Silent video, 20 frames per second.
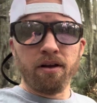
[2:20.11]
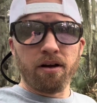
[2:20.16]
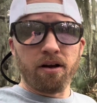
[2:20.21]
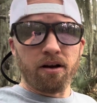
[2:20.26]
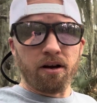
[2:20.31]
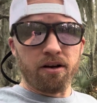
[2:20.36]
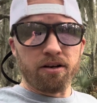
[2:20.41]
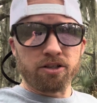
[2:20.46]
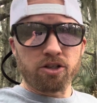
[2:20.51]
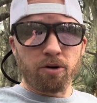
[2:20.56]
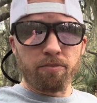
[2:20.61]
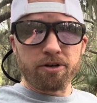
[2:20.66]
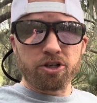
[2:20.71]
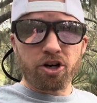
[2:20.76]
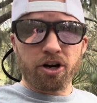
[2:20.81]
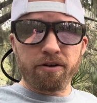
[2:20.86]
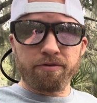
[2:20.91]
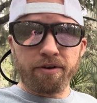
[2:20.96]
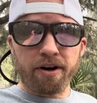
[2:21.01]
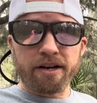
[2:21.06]
So I'm going to
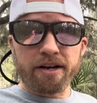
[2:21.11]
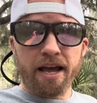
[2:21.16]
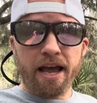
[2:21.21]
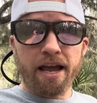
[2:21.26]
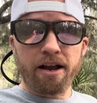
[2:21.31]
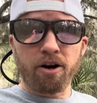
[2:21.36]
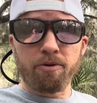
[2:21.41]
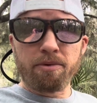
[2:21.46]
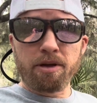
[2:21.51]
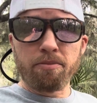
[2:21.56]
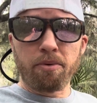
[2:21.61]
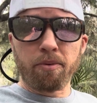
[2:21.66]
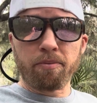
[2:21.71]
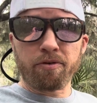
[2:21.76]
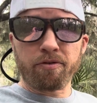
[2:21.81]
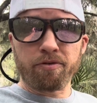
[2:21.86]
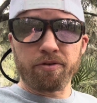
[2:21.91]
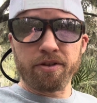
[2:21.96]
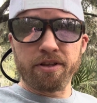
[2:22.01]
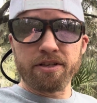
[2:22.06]
try to find an ARB bumper
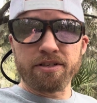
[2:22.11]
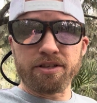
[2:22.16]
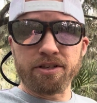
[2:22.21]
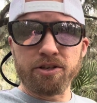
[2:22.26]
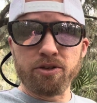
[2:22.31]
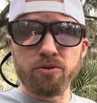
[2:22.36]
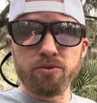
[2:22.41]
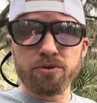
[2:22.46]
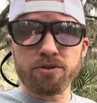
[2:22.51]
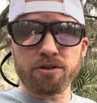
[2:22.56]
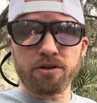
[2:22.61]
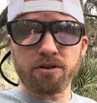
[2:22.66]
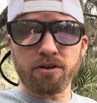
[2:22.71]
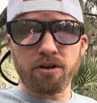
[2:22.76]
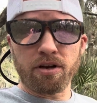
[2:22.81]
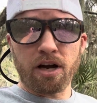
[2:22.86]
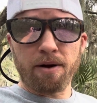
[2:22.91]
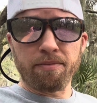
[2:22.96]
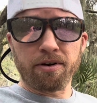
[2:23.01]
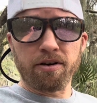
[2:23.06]
for this used.
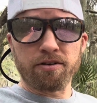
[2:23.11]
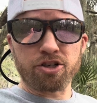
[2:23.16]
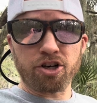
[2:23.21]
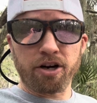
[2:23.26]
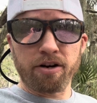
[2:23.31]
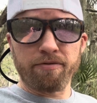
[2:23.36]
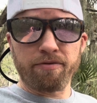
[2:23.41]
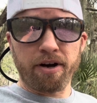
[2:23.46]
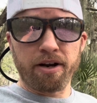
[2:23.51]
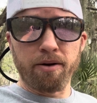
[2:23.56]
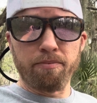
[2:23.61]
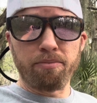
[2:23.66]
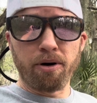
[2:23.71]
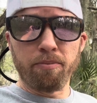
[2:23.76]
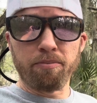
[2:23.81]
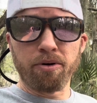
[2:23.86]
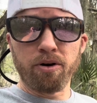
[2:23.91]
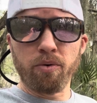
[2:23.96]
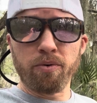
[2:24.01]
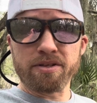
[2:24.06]
I'm going to try to find a
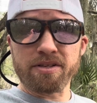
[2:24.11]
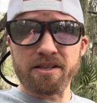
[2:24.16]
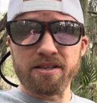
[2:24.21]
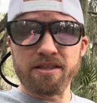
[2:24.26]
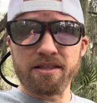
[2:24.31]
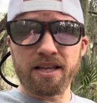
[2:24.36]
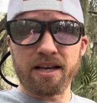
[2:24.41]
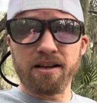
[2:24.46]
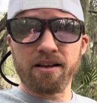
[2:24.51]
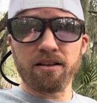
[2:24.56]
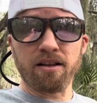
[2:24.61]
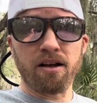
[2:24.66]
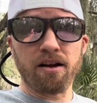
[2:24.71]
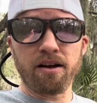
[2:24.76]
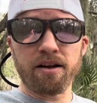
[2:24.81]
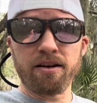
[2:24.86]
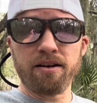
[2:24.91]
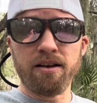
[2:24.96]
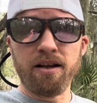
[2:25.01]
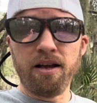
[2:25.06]
bumper with synthetic
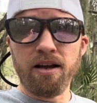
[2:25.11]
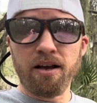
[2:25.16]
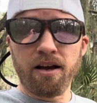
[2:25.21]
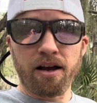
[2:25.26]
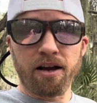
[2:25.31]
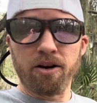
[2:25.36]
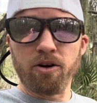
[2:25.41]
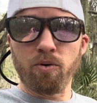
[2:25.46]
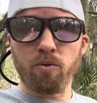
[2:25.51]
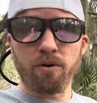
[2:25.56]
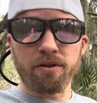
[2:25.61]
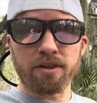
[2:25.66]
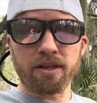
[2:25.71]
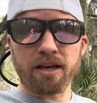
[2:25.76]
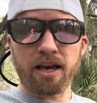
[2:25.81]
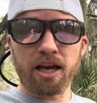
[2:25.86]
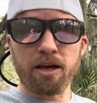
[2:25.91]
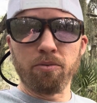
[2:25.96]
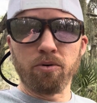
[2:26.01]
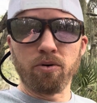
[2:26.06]
line. I don't want the
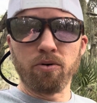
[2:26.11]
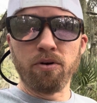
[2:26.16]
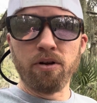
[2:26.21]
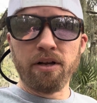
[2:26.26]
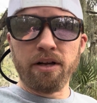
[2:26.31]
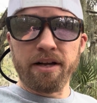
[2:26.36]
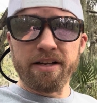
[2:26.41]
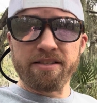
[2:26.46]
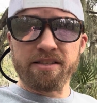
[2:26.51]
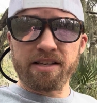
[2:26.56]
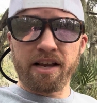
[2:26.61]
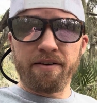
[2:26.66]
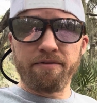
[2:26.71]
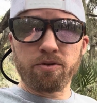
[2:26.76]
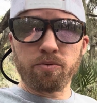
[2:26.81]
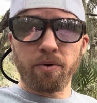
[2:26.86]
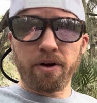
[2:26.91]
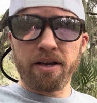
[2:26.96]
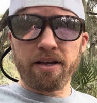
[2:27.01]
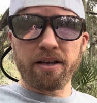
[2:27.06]
cable. It saves
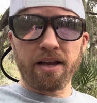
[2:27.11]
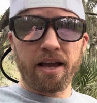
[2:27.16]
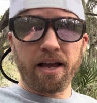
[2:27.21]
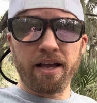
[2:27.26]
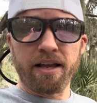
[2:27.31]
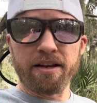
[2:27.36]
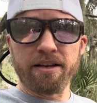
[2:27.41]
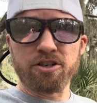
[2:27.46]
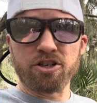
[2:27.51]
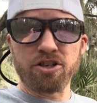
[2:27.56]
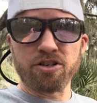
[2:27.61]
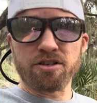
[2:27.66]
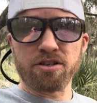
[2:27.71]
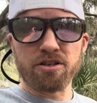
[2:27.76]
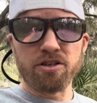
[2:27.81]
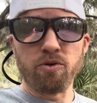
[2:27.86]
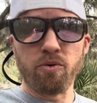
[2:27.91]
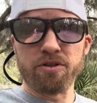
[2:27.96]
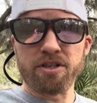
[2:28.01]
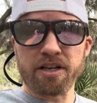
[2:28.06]
weight and it's just
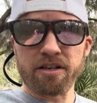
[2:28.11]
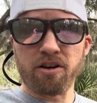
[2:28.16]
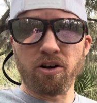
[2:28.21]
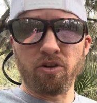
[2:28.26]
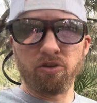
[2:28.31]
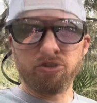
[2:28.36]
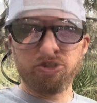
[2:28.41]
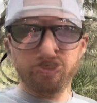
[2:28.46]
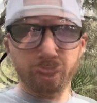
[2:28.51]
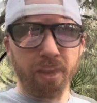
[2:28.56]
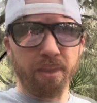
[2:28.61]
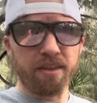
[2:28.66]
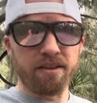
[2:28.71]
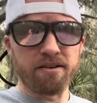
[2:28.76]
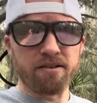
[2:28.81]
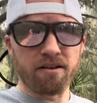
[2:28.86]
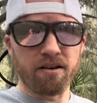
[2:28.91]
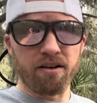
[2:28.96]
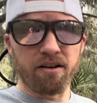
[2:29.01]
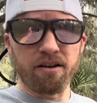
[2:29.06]
newer technology,
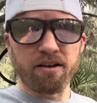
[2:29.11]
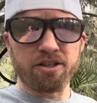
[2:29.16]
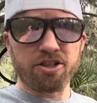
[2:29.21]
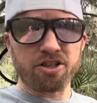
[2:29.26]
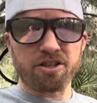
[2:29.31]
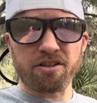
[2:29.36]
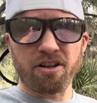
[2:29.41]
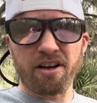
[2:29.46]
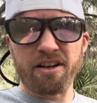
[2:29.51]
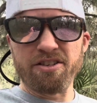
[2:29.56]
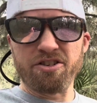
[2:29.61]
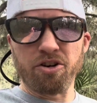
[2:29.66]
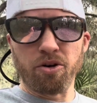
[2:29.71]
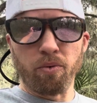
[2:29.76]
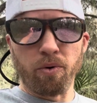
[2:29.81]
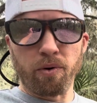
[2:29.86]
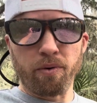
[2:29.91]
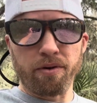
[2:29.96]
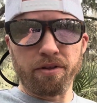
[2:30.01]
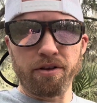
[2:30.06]
and it's just a lot easier to
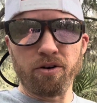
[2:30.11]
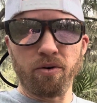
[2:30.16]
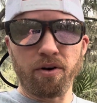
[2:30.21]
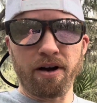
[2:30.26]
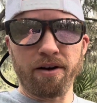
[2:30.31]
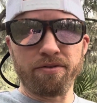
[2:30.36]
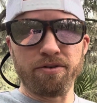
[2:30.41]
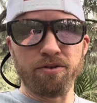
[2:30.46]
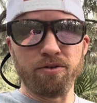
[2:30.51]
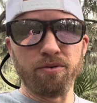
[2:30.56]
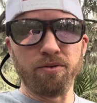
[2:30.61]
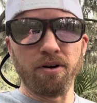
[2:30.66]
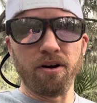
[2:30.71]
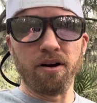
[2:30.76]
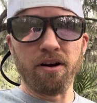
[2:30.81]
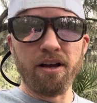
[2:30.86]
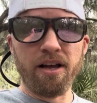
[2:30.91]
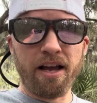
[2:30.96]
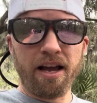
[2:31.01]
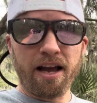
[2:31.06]
work with. You don't have
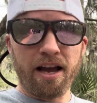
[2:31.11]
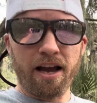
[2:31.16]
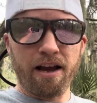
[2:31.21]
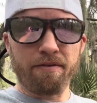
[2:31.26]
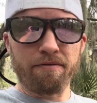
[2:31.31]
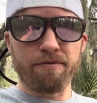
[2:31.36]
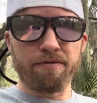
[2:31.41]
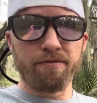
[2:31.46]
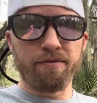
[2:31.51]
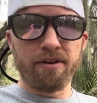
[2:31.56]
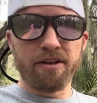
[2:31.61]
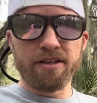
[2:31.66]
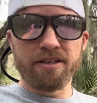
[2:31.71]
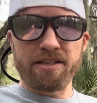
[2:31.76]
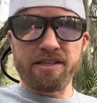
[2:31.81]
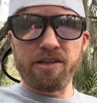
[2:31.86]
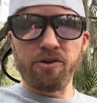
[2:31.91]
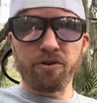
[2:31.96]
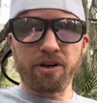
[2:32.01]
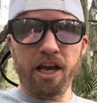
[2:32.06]
to have
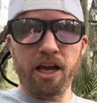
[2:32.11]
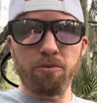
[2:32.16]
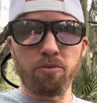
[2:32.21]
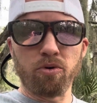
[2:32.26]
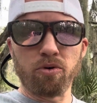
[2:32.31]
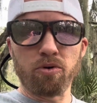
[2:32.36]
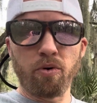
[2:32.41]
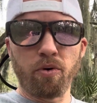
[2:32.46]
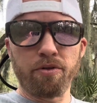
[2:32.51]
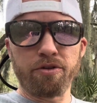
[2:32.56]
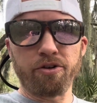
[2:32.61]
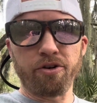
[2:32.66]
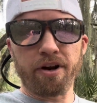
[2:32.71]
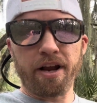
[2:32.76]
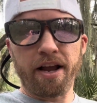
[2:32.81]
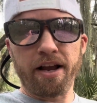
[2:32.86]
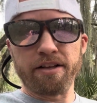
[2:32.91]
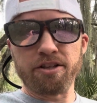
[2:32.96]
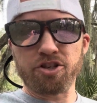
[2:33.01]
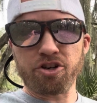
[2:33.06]
steel cable going through your
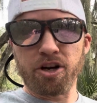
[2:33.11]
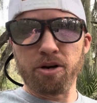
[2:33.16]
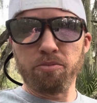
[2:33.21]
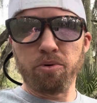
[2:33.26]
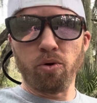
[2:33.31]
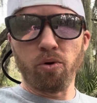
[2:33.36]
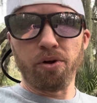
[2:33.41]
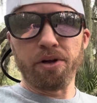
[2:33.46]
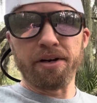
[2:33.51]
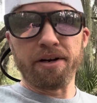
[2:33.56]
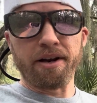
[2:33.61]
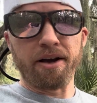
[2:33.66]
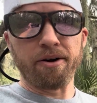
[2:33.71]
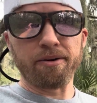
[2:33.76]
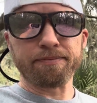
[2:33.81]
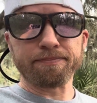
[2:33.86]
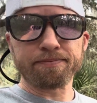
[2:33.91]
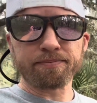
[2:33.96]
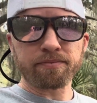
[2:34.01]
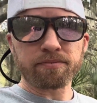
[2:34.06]
hands trying to pull it in and out.